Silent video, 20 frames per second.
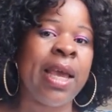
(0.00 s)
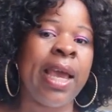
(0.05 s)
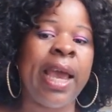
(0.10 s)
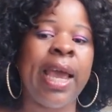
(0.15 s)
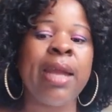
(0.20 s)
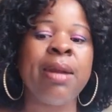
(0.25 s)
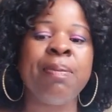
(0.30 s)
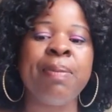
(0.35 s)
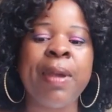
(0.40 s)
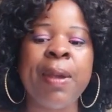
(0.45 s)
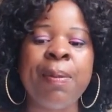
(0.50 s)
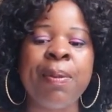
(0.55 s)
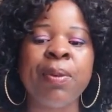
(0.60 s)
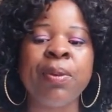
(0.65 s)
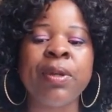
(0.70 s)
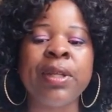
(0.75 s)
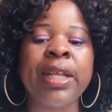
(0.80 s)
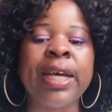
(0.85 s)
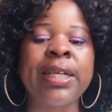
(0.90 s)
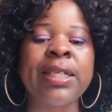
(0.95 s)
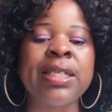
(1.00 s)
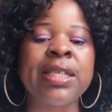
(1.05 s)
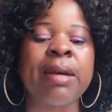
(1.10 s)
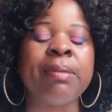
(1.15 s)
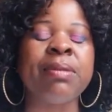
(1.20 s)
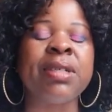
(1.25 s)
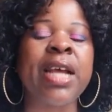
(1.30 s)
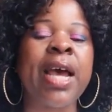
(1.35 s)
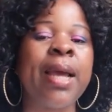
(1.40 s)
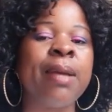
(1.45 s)
and people that
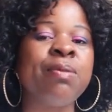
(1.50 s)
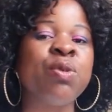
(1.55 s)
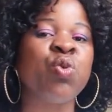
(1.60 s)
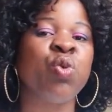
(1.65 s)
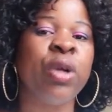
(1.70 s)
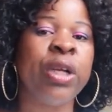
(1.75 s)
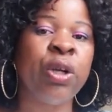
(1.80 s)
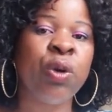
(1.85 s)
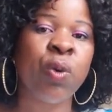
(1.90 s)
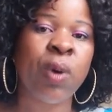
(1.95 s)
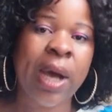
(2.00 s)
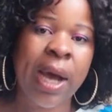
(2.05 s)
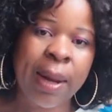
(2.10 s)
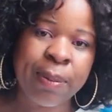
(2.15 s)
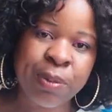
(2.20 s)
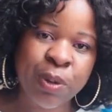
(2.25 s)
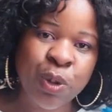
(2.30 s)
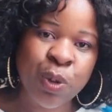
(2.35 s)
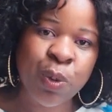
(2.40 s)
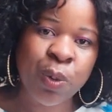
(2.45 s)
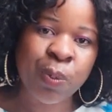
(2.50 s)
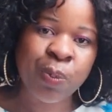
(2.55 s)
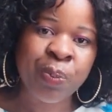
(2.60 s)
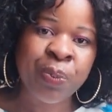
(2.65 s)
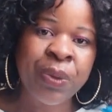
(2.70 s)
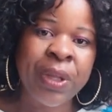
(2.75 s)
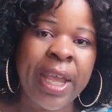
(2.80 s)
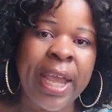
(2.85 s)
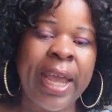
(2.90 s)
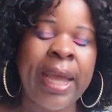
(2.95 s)
sometimes we look up to
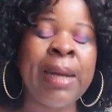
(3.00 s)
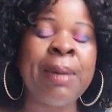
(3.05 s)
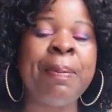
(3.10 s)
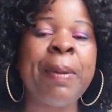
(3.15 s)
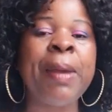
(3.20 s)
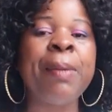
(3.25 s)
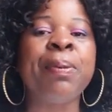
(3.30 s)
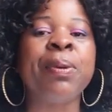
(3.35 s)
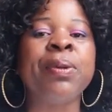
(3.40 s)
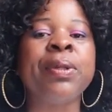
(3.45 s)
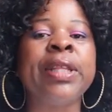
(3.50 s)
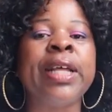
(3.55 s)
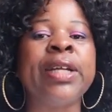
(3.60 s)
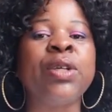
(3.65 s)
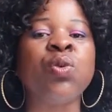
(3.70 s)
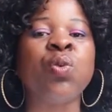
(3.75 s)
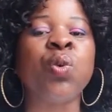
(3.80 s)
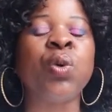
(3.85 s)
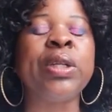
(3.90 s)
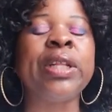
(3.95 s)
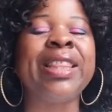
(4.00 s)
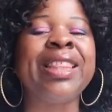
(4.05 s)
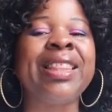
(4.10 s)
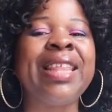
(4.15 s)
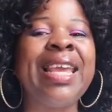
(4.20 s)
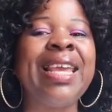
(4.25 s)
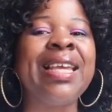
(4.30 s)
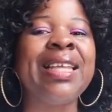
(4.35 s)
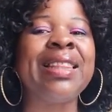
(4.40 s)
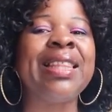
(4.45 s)
and people that will
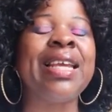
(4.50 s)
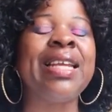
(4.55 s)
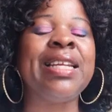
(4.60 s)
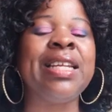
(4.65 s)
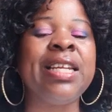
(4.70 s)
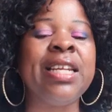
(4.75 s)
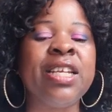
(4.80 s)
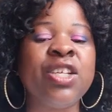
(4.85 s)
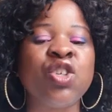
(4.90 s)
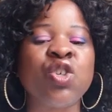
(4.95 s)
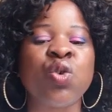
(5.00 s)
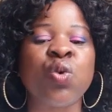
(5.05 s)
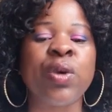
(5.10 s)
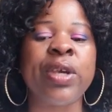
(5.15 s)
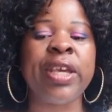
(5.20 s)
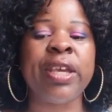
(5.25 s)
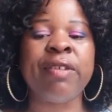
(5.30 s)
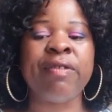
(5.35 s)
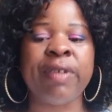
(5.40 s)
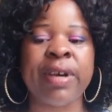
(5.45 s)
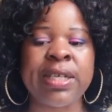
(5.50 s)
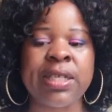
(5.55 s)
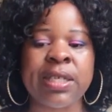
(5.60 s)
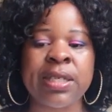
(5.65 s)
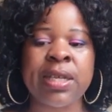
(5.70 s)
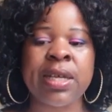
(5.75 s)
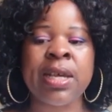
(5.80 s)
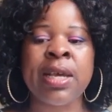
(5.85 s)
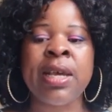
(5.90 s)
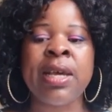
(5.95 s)
think they need to give us
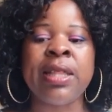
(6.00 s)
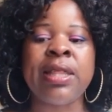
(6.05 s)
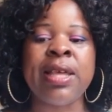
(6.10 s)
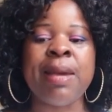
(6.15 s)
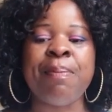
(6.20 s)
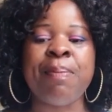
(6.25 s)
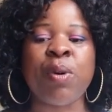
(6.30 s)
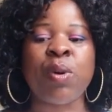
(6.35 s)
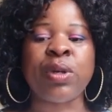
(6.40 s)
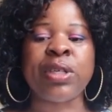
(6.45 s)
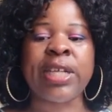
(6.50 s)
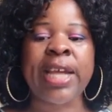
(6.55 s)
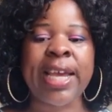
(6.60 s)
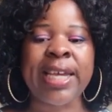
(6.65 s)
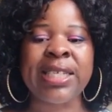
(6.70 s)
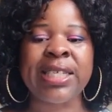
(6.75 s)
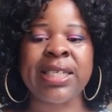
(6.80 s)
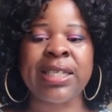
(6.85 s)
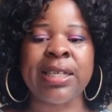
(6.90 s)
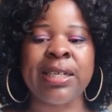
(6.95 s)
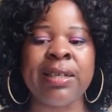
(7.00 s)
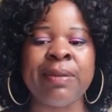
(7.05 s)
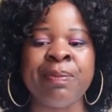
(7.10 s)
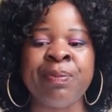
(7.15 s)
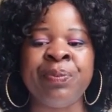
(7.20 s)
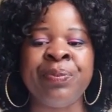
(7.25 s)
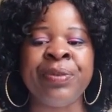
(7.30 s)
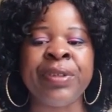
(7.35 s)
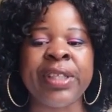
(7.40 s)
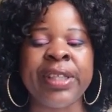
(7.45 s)
the protection,
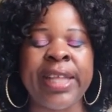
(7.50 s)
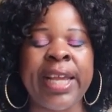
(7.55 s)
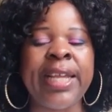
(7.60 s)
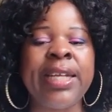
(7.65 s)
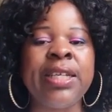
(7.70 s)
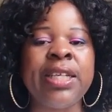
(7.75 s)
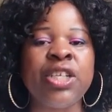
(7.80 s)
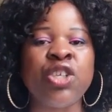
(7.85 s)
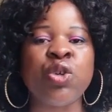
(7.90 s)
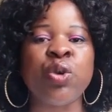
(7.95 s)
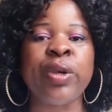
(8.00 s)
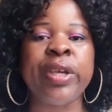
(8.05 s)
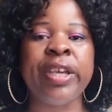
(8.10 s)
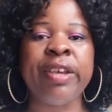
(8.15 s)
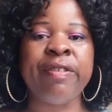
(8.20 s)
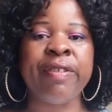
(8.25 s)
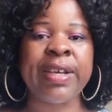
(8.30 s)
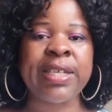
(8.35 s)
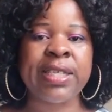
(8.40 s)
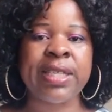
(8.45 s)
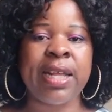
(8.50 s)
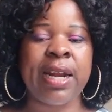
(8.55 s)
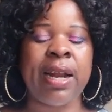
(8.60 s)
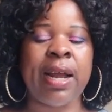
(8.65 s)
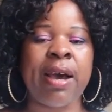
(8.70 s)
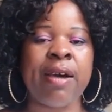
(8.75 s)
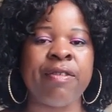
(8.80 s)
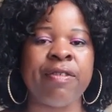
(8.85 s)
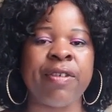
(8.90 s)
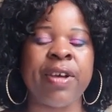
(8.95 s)
they need to give us the
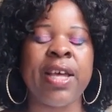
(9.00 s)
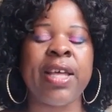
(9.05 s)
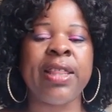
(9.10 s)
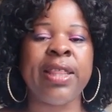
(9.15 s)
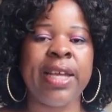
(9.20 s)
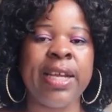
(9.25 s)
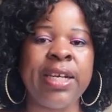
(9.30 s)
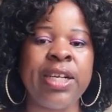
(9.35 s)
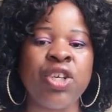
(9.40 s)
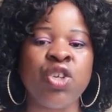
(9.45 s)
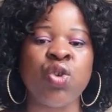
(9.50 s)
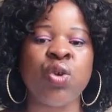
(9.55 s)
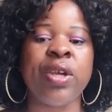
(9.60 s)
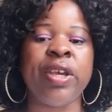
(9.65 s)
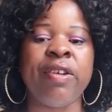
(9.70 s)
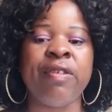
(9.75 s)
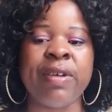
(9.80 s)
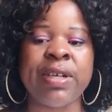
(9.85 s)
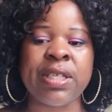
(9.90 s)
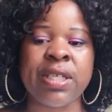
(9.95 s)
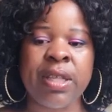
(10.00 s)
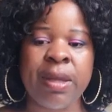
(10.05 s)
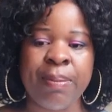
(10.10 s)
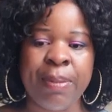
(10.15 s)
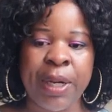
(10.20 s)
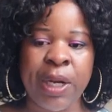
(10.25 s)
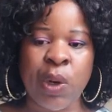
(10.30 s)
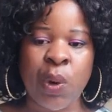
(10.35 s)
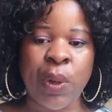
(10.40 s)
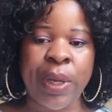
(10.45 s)
love, they need to give us the
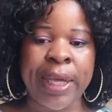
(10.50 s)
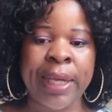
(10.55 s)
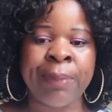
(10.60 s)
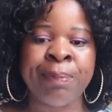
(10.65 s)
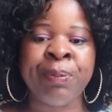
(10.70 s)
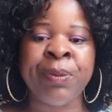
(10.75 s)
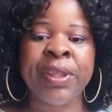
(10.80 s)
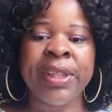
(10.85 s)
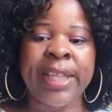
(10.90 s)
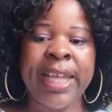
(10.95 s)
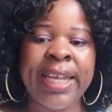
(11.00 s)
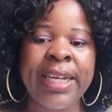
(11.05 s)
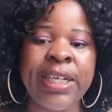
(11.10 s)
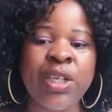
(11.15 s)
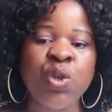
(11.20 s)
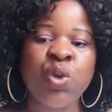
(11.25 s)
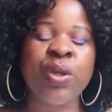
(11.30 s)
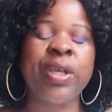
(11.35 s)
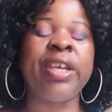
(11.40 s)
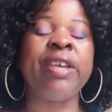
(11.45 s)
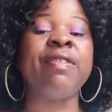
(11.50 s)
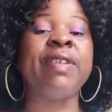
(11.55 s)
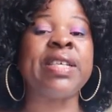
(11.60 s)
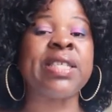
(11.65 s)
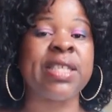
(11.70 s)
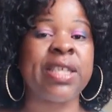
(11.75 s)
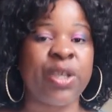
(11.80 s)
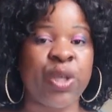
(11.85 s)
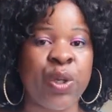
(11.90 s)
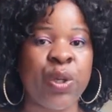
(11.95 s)
belonging, they need to give us
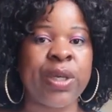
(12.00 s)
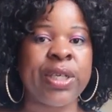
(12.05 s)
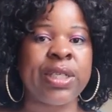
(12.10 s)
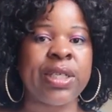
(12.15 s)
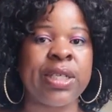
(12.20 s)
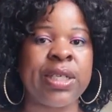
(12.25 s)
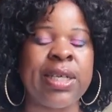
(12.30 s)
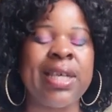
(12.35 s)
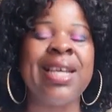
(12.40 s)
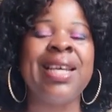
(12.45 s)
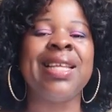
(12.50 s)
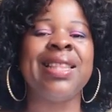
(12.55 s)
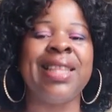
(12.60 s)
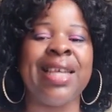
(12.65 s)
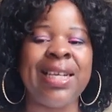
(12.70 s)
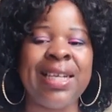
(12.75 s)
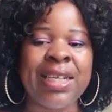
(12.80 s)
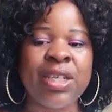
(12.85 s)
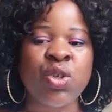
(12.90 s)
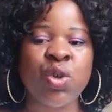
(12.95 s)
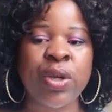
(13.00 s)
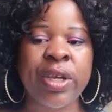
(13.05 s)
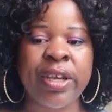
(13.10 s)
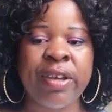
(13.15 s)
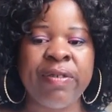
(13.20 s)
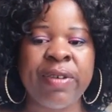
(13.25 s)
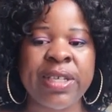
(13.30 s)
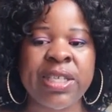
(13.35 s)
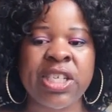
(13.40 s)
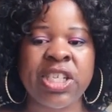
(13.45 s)
security, they need to
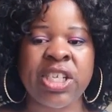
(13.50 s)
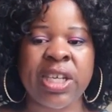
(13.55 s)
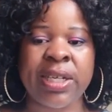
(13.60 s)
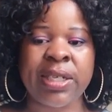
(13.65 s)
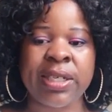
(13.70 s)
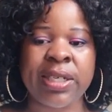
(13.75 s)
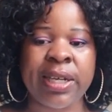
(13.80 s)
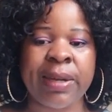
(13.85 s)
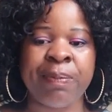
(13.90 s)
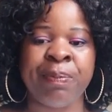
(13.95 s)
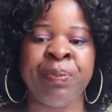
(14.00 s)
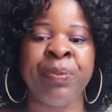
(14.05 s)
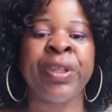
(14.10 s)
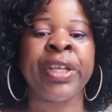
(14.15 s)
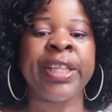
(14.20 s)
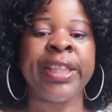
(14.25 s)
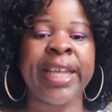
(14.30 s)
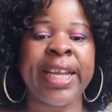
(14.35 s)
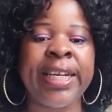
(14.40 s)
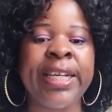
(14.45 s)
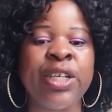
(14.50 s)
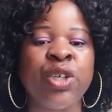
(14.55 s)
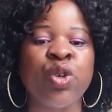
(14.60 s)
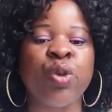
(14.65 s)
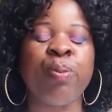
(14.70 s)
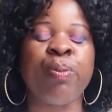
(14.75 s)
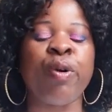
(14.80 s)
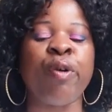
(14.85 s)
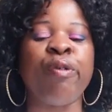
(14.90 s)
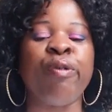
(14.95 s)
give us shelter, they need to
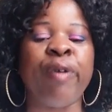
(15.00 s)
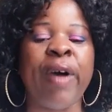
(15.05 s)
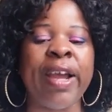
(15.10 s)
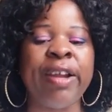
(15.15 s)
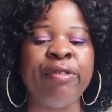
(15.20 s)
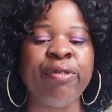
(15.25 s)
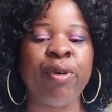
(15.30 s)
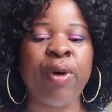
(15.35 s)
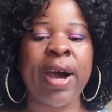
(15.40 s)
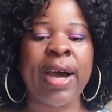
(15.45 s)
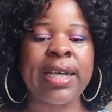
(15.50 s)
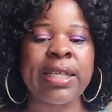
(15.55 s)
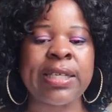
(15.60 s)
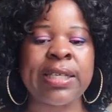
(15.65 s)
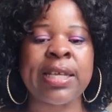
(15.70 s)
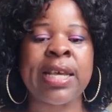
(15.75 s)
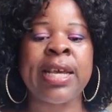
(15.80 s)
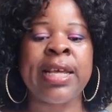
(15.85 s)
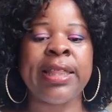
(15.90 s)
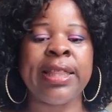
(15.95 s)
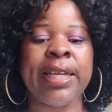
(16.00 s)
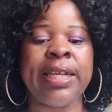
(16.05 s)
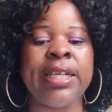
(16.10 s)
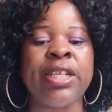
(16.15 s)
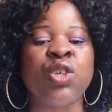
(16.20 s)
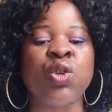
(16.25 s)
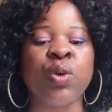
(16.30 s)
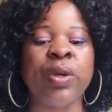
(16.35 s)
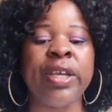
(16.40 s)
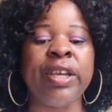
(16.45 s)
provide for us, they
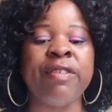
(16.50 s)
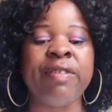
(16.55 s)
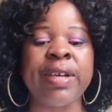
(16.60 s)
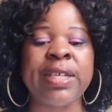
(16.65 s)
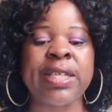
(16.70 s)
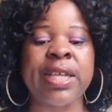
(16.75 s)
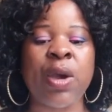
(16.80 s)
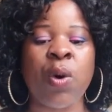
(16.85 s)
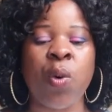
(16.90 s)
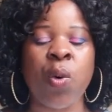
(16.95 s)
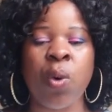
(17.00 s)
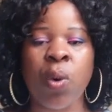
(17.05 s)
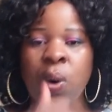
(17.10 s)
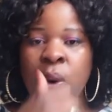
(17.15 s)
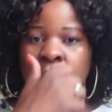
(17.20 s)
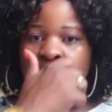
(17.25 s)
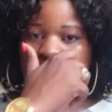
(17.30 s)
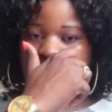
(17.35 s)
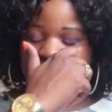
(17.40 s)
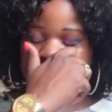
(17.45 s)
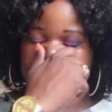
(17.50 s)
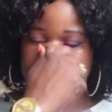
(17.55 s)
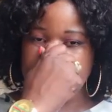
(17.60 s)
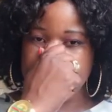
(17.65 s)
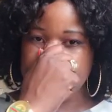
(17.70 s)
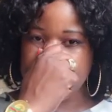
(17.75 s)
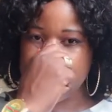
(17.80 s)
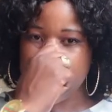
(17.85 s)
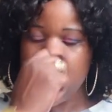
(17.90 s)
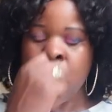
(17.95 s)
need to give us a whole lot of
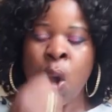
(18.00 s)
things.